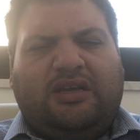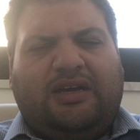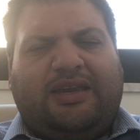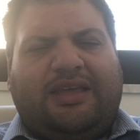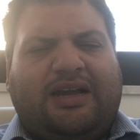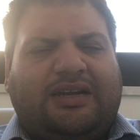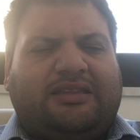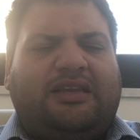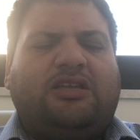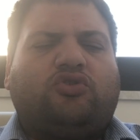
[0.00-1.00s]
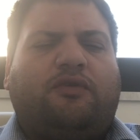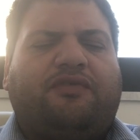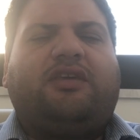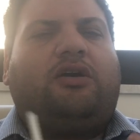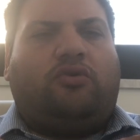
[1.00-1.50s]
regardless
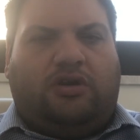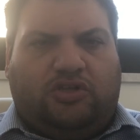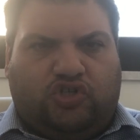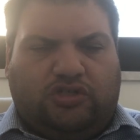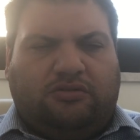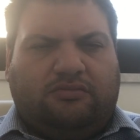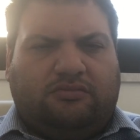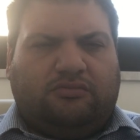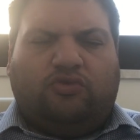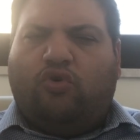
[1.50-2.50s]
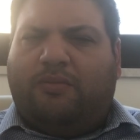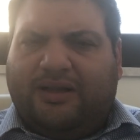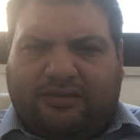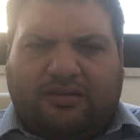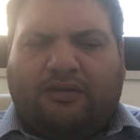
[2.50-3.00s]
of their origin, no
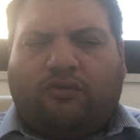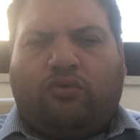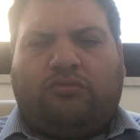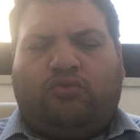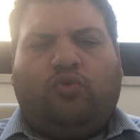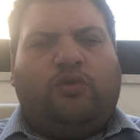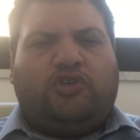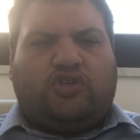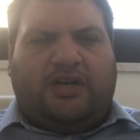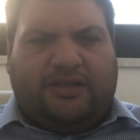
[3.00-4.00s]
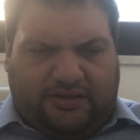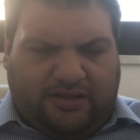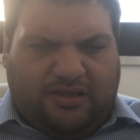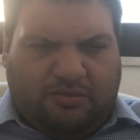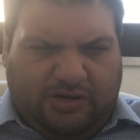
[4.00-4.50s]
matter to which
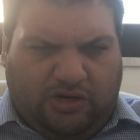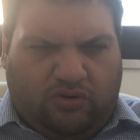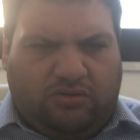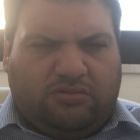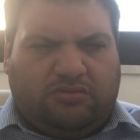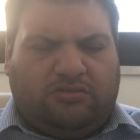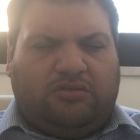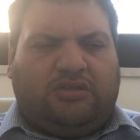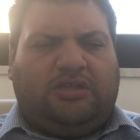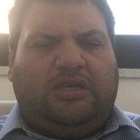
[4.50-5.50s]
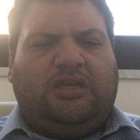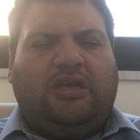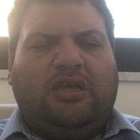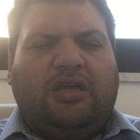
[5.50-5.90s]
country they belong, okay,